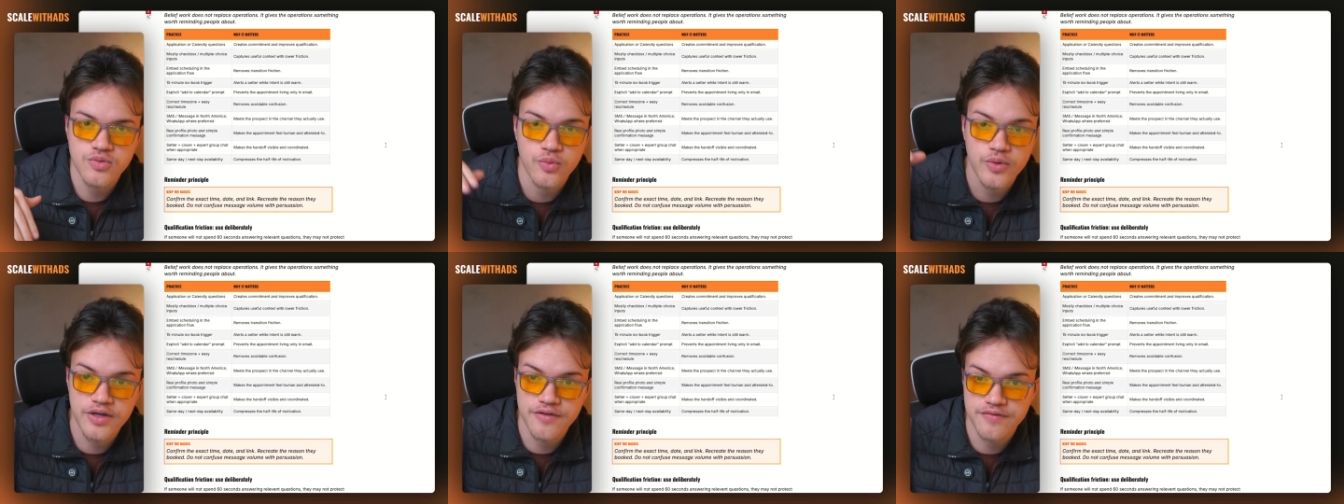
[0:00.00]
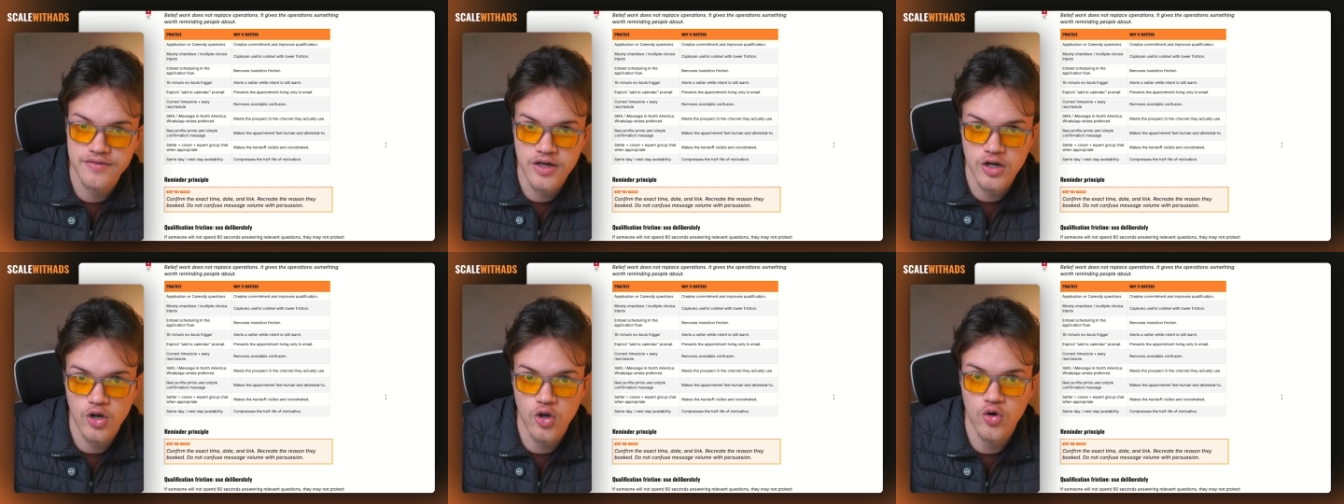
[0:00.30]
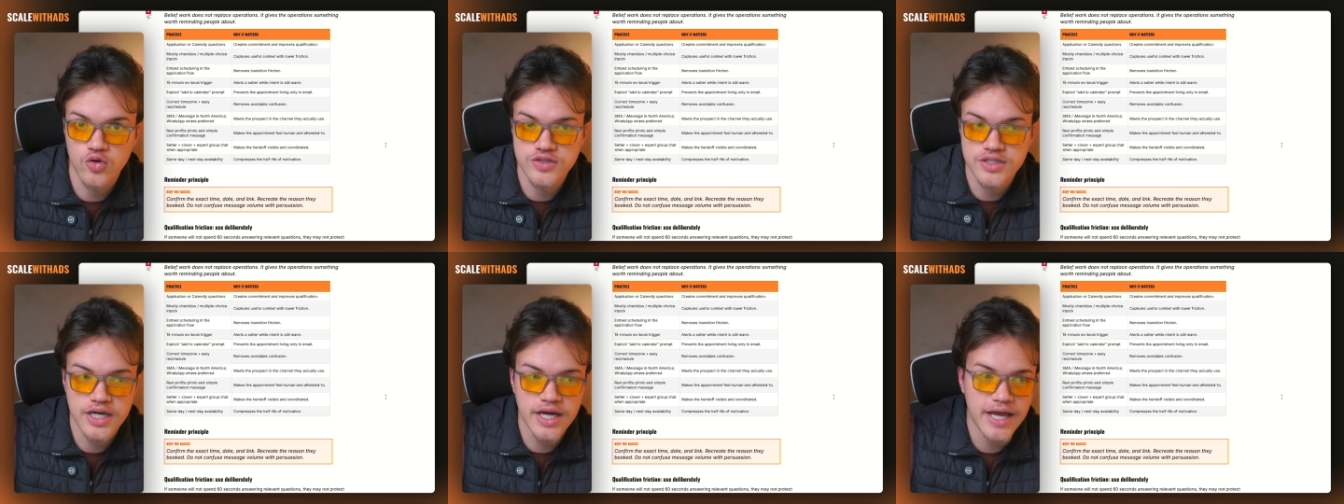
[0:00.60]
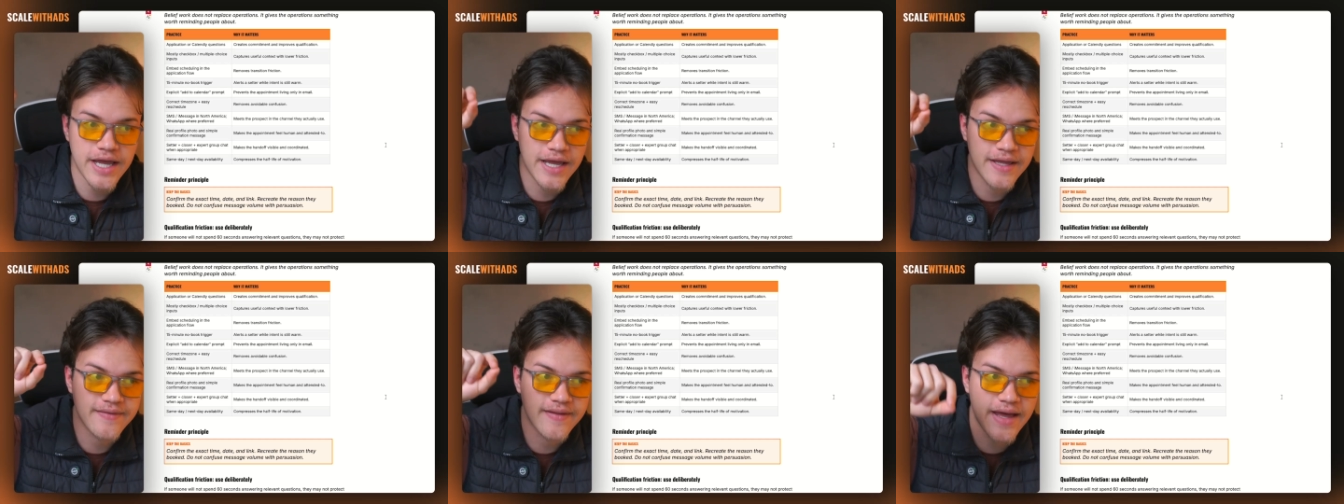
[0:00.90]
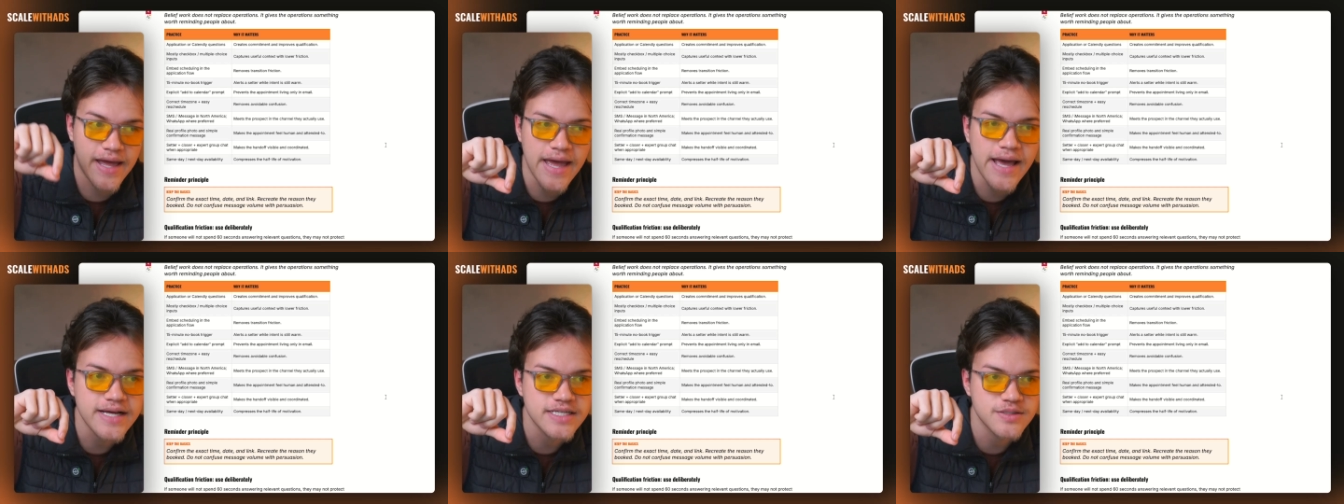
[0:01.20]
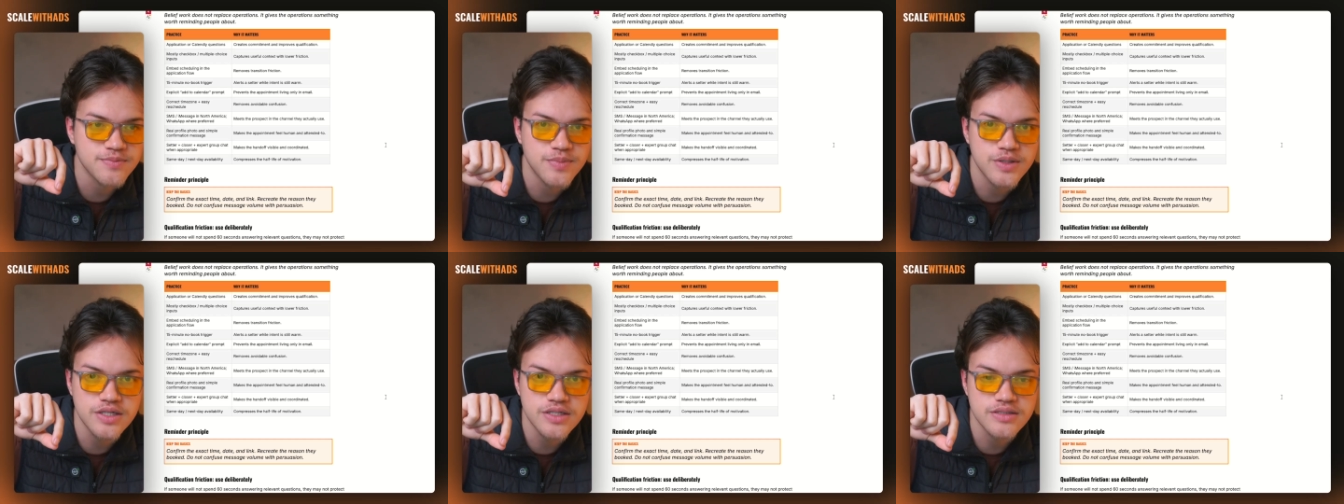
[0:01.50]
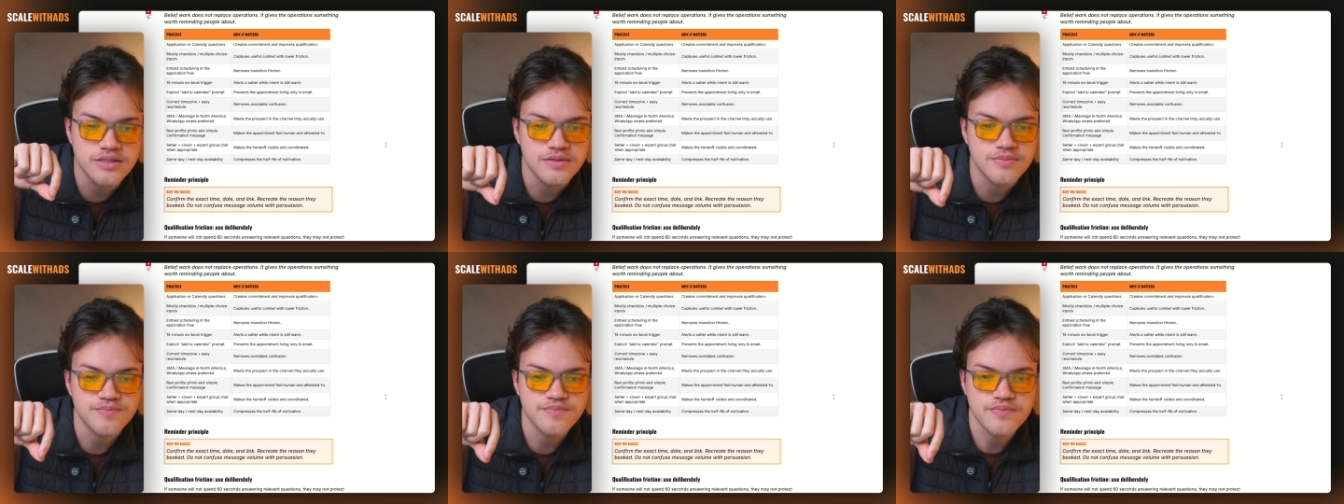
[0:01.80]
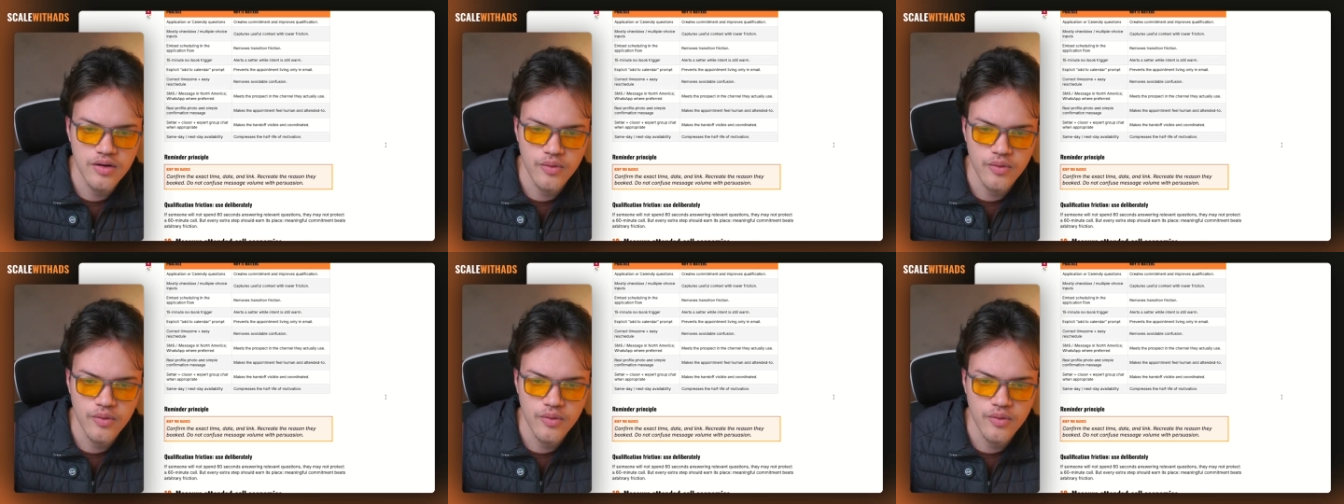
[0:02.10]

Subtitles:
with the closer and the experts,